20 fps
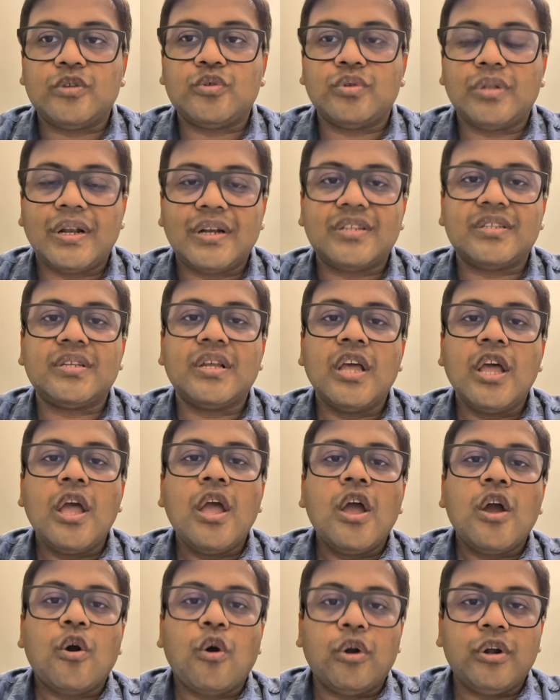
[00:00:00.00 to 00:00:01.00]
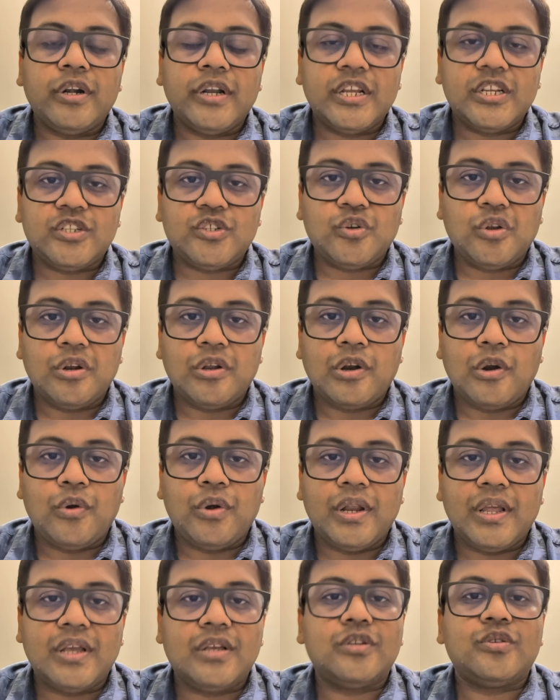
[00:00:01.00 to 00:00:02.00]
So that's contextual
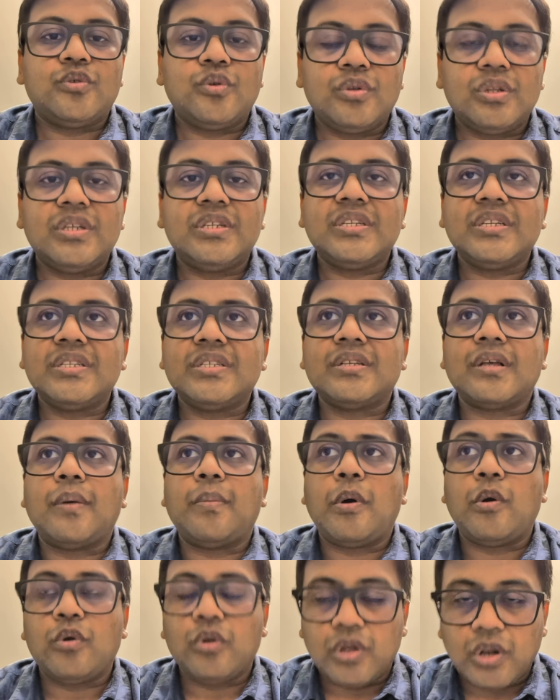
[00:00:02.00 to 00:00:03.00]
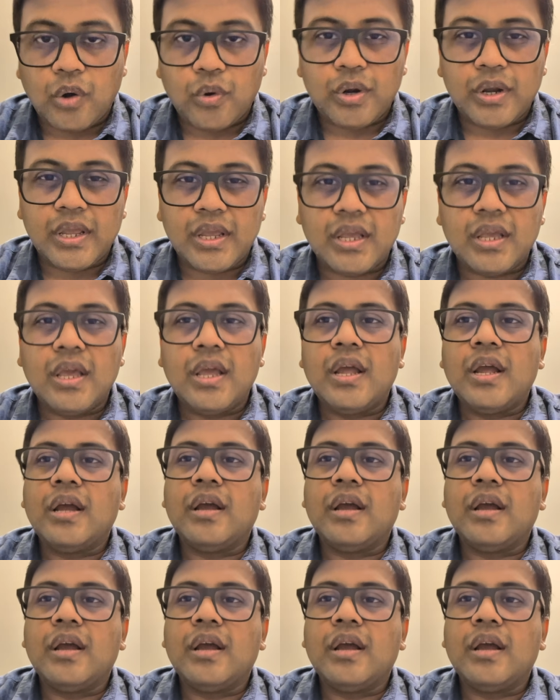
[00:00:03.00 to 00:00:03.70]
grounding. So this is about grounding,